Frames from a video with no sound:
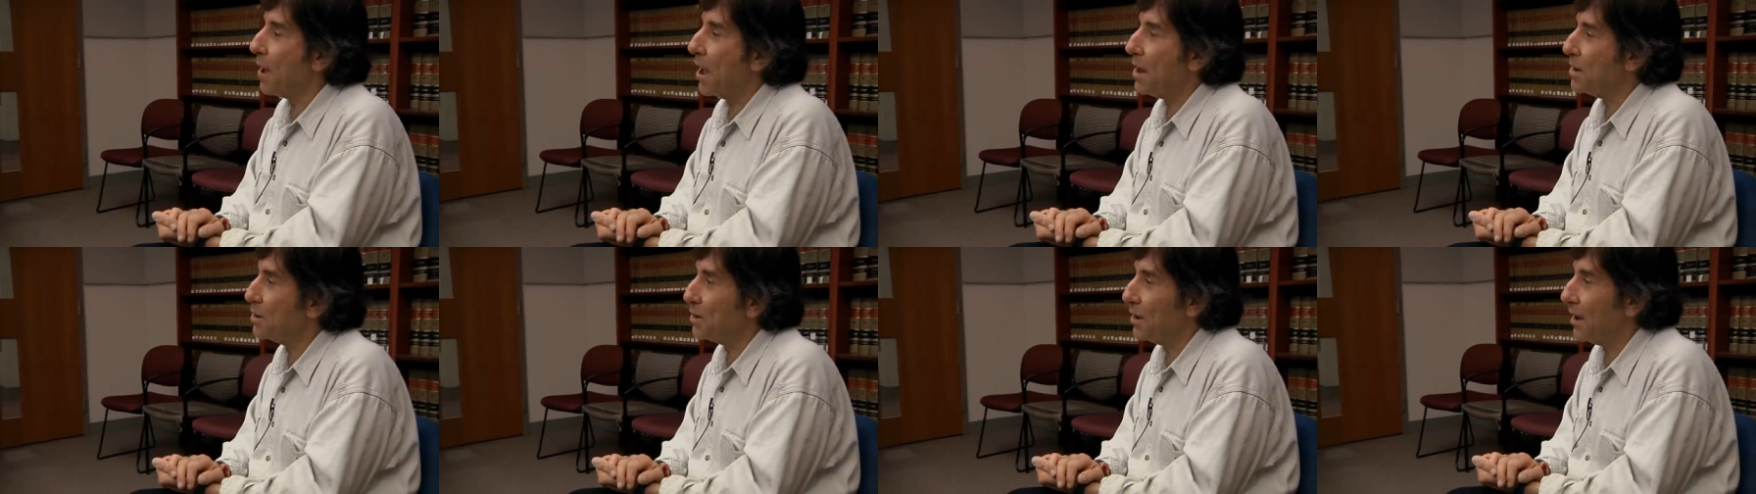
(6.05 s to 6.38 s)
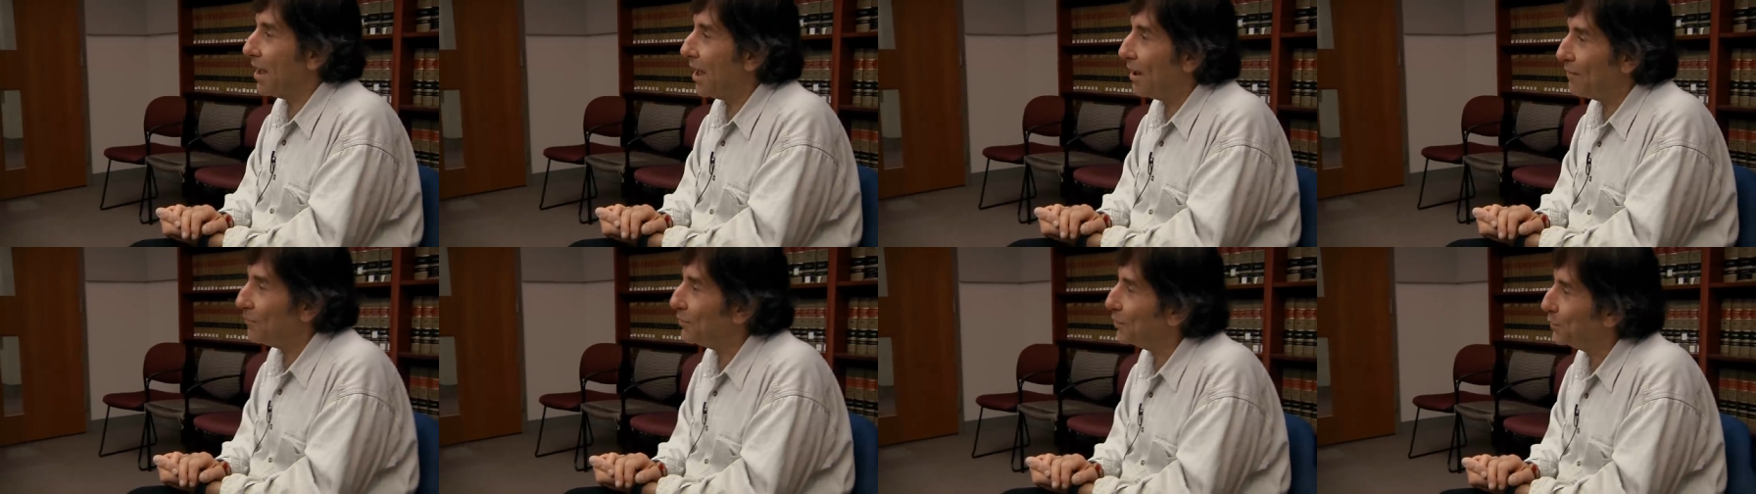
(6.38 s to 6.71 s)

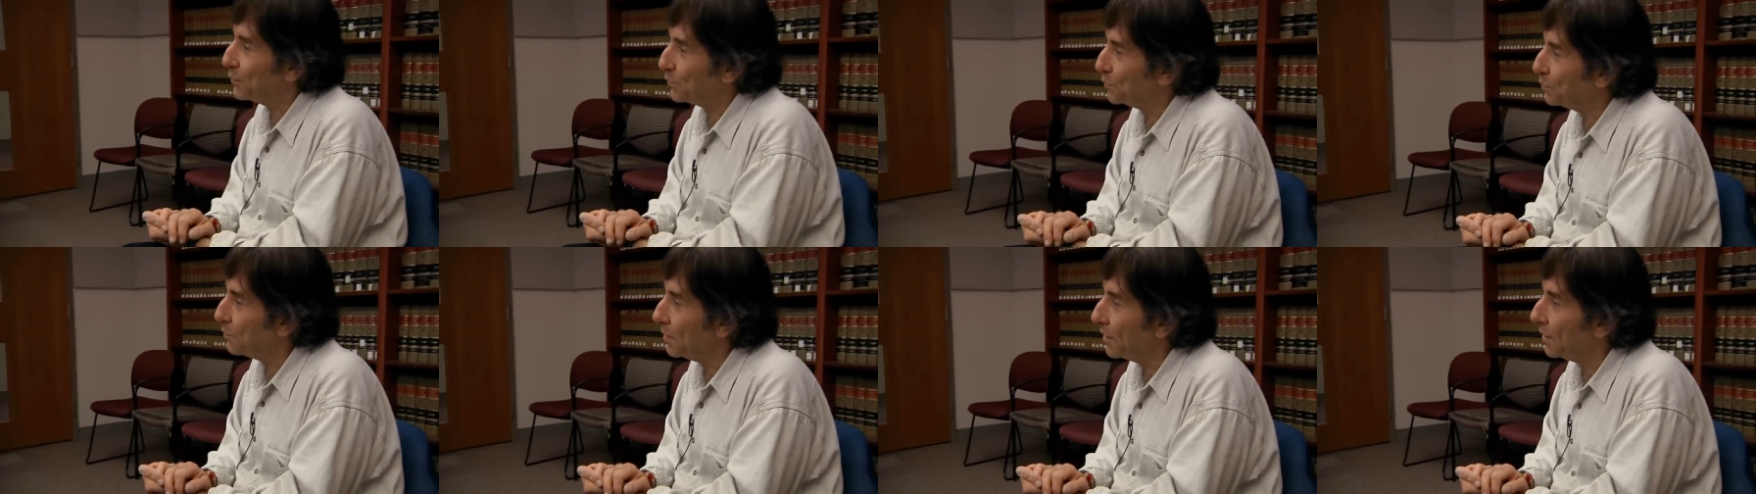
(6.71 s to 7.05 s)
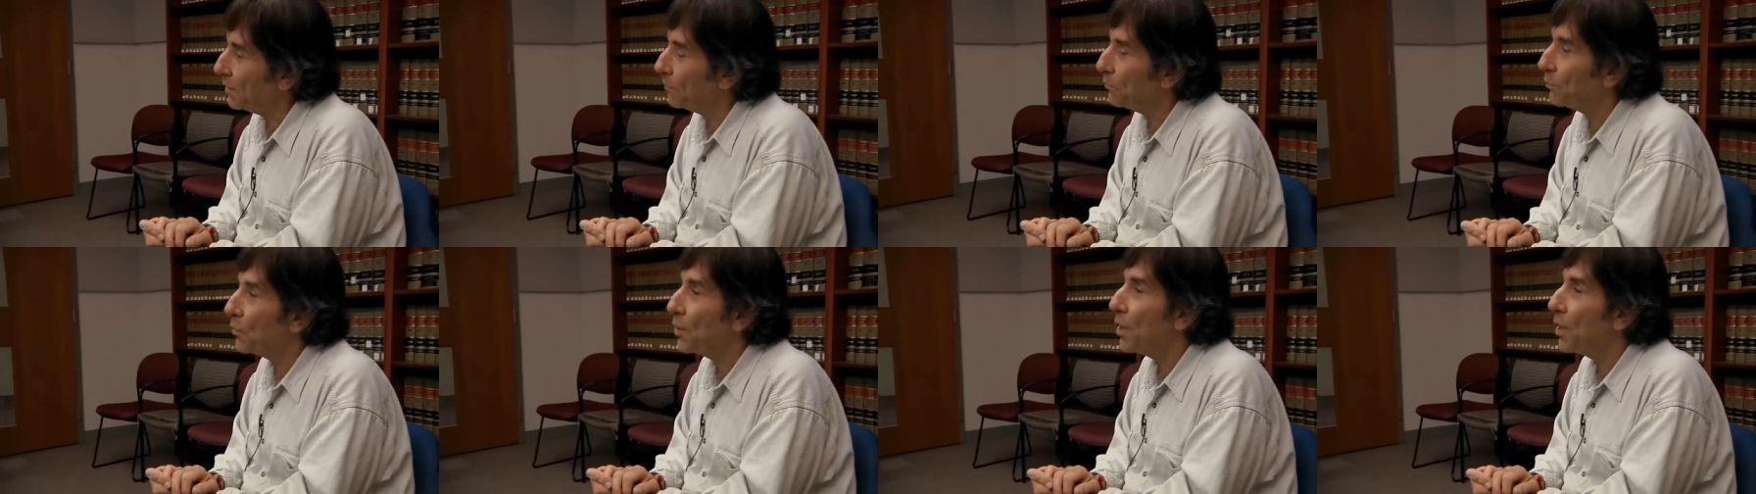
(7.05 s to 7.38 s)
patently obvious to
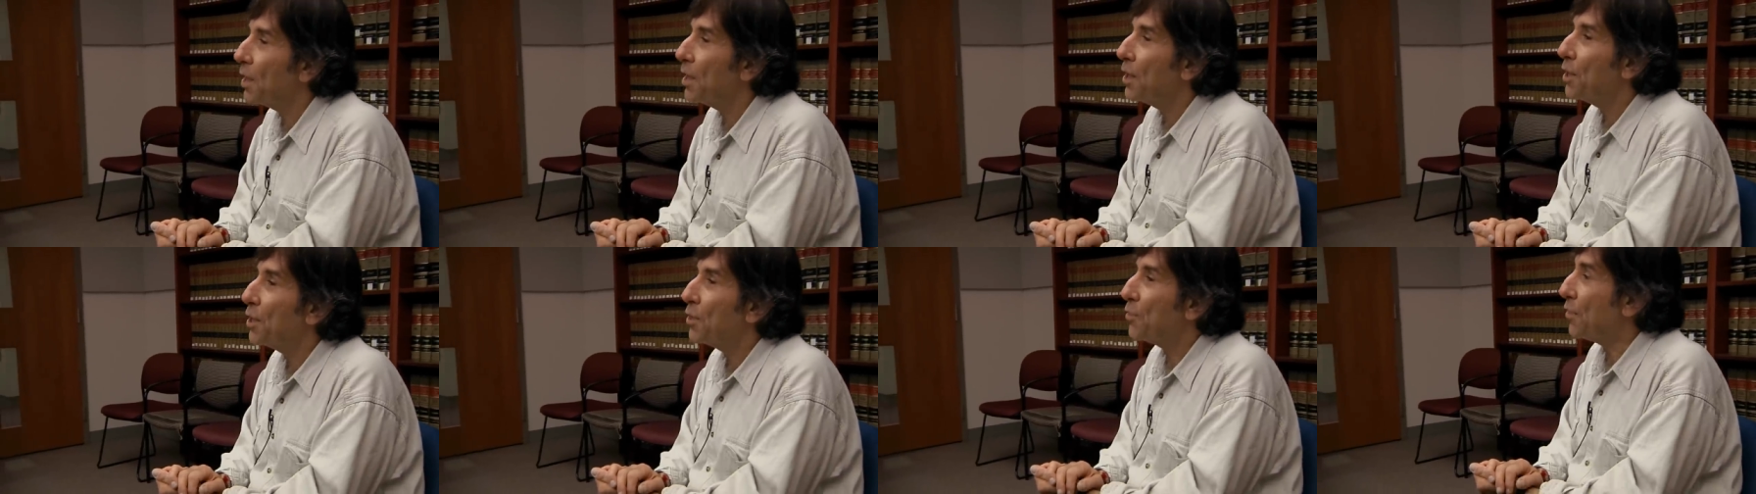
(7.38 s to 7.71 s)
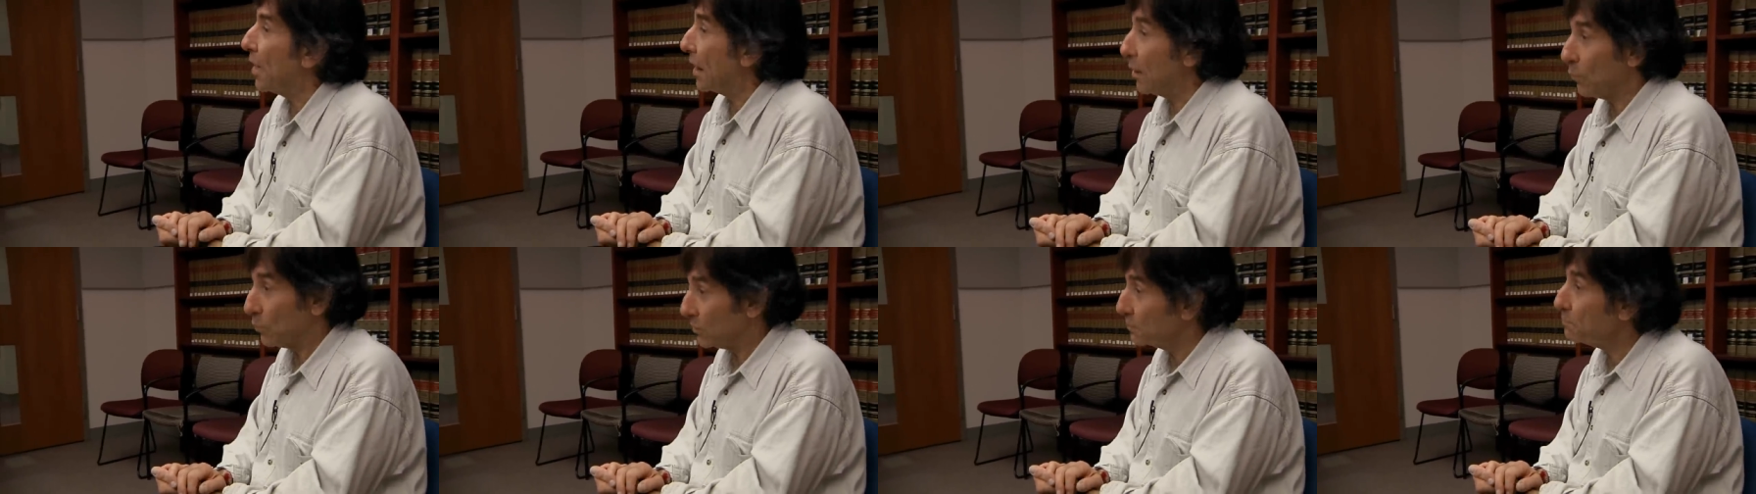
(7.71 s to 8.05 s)
me
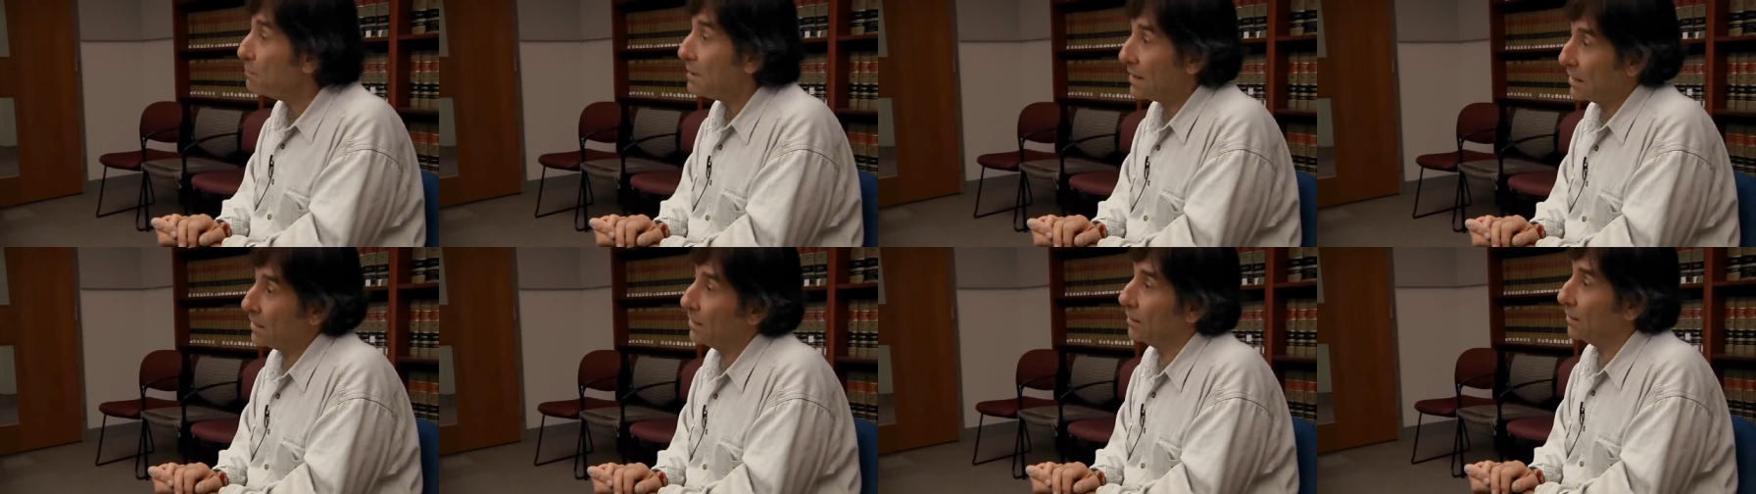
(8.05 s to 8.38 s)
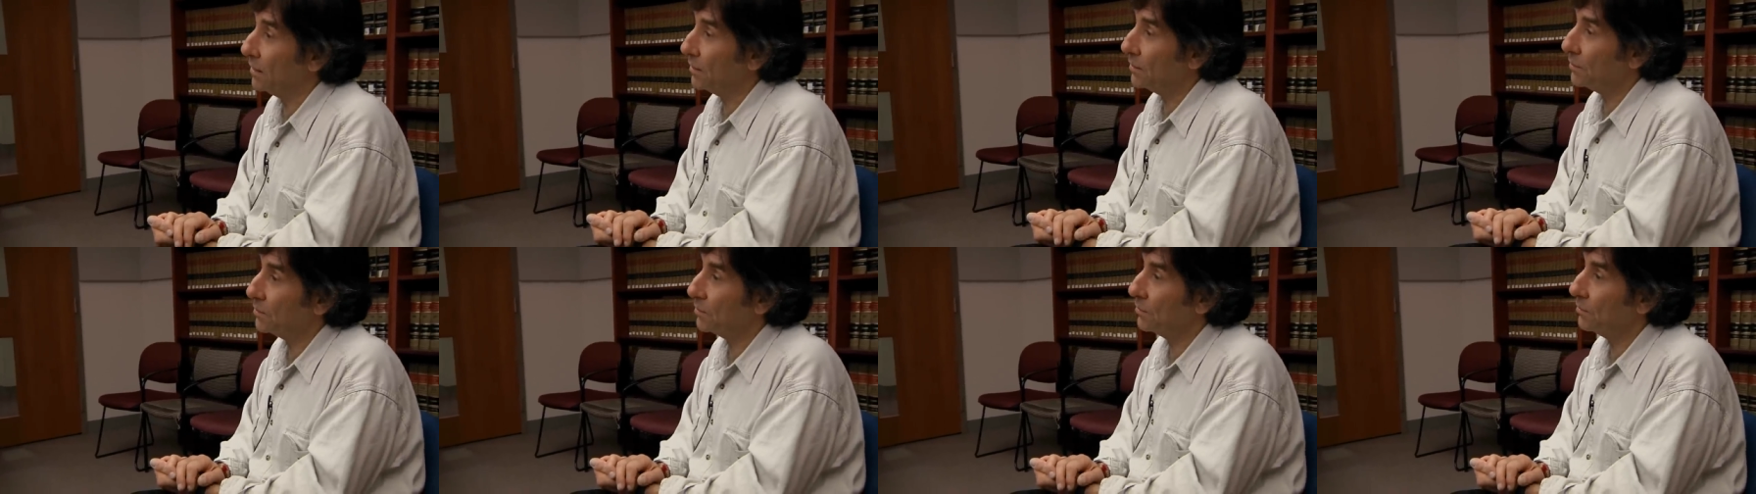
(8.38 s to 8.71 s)
that it was
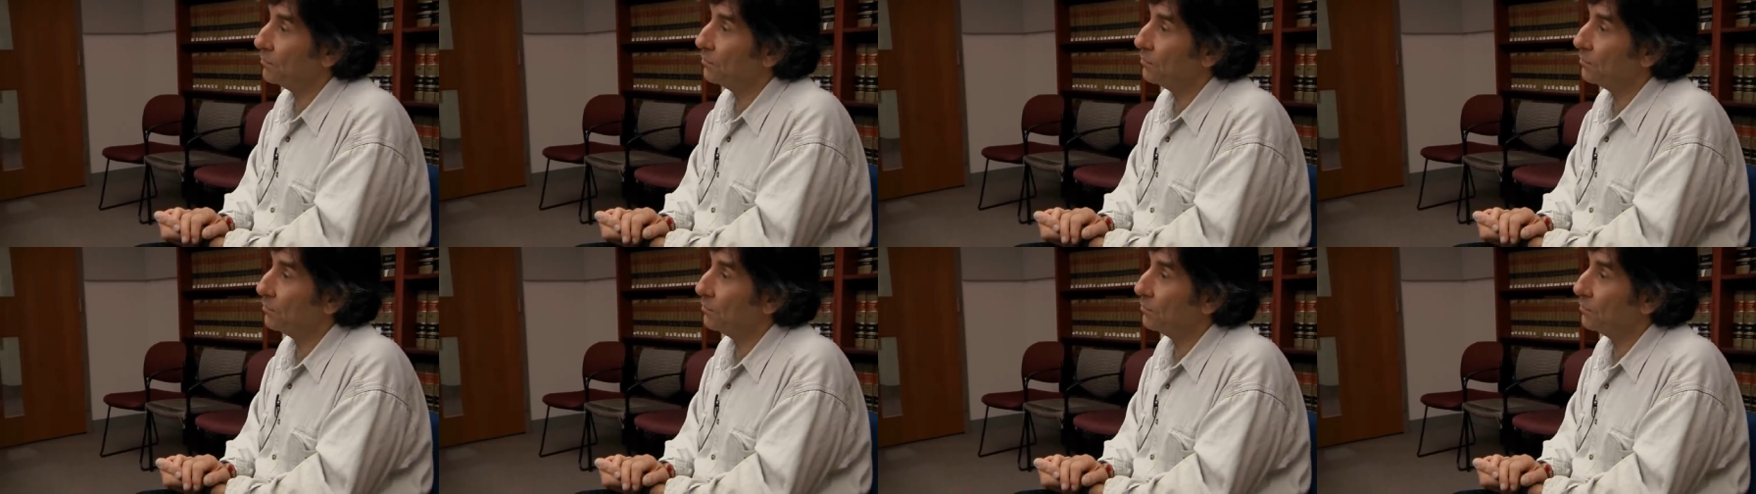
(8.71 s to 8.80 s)
meaningless.